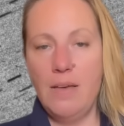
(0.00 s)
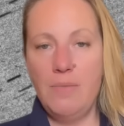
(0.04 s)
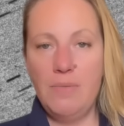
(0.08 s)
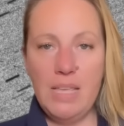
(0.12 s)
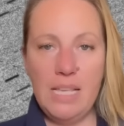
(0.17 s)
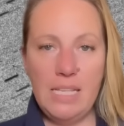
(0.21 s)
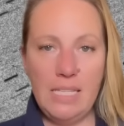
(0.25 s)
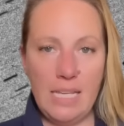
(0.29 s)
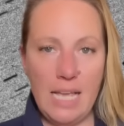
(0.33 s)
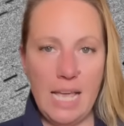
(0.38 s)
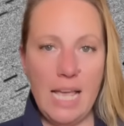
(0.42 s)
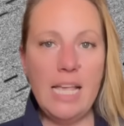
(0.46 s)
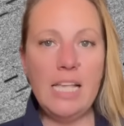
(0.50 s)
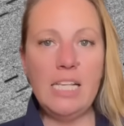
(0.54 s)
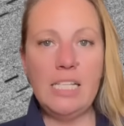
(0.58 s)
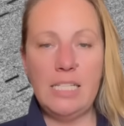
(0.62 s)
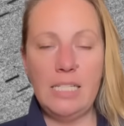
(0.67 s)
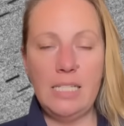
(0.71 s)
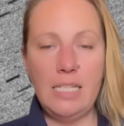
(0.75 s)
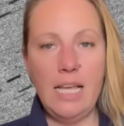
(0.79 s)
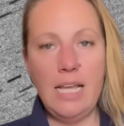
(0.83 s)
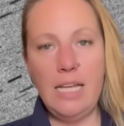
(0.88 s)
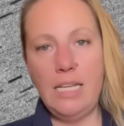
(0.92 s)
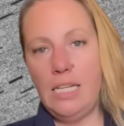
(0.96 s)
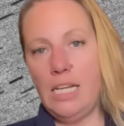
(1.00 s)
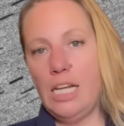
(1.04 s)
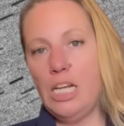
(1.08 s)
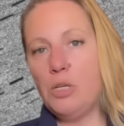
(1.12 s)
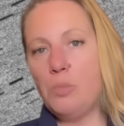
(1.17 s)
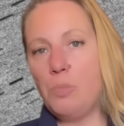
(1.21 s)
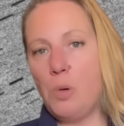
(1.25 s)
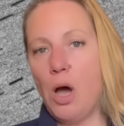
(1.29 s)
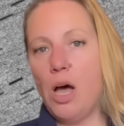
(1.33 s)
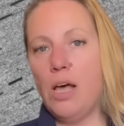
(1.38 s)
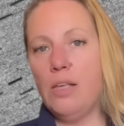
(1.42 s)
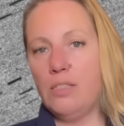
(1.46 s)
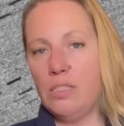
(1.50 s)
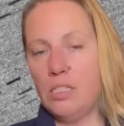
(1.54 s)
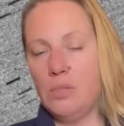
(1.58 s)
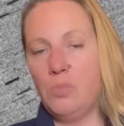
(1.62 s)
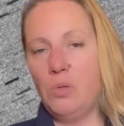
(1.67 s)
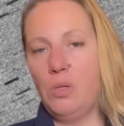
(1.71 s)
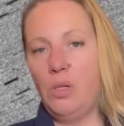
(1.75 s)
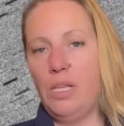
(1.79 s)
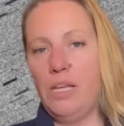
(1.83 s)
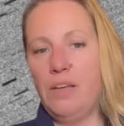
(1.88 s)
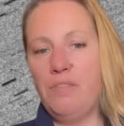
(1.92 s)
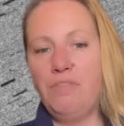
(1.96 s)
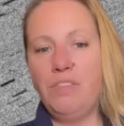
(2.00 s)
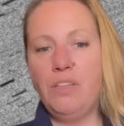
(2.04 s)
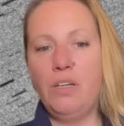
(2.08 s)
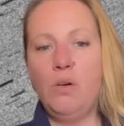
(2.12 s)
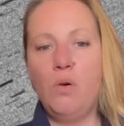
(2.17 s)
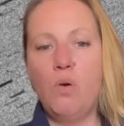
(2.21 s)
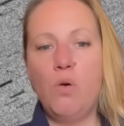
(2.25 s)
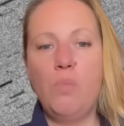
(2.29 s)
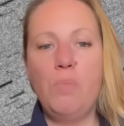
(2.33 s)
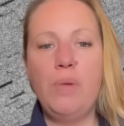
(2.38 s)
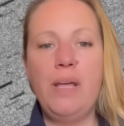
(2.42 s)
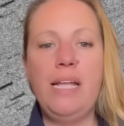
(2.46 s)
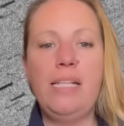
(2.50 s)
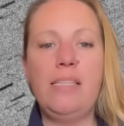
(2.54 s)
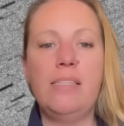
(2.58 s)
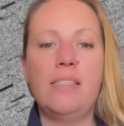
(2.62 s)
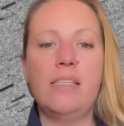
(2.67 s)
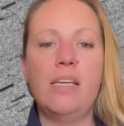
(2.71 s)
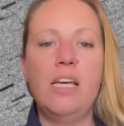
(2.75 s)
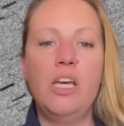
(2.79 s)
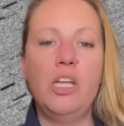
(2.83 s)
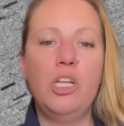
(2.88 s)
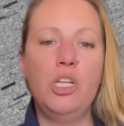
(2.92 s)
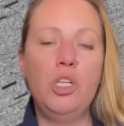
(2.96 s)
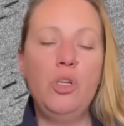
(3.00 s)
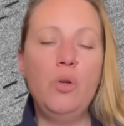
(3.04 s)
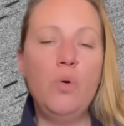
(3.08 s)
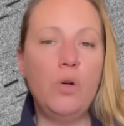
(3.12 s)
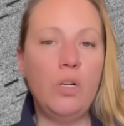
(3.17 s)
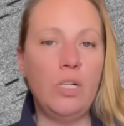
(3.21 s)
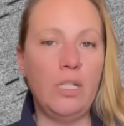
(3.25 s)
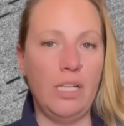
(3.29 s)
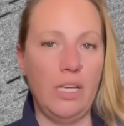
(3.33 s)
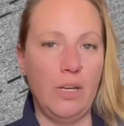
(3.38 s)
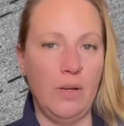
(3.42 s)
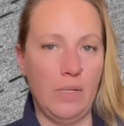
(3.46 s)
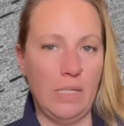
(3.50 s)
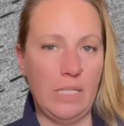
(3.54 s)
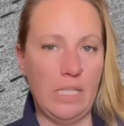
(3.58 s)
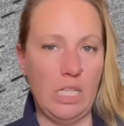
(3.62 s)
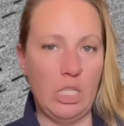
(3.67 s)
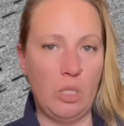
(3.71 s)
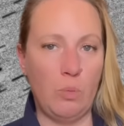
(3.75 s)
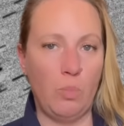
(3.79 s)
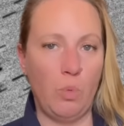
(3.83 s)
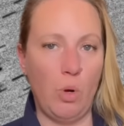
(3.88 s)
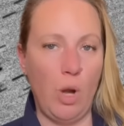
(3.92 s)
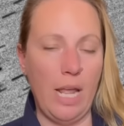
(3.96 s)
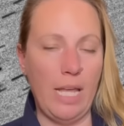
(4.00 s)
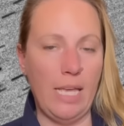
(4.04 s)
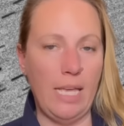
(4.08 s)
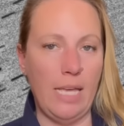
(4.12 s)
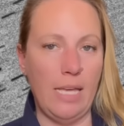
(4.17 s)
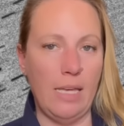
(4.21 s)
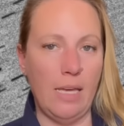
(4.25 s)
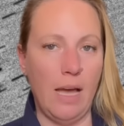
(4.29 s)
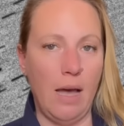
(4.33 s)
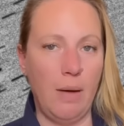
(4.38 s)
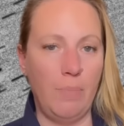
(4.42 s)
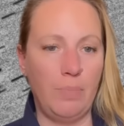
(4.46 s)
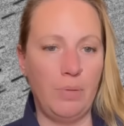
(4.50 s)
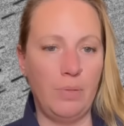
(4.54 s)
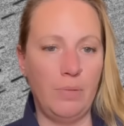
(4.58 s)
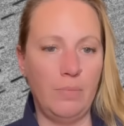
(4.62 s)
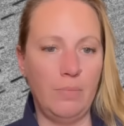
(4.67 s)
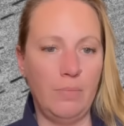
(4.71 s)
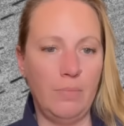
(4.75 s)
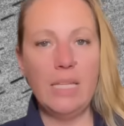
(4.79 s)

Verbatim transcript: This is indeed possible if the comet's nucleus is breaking up.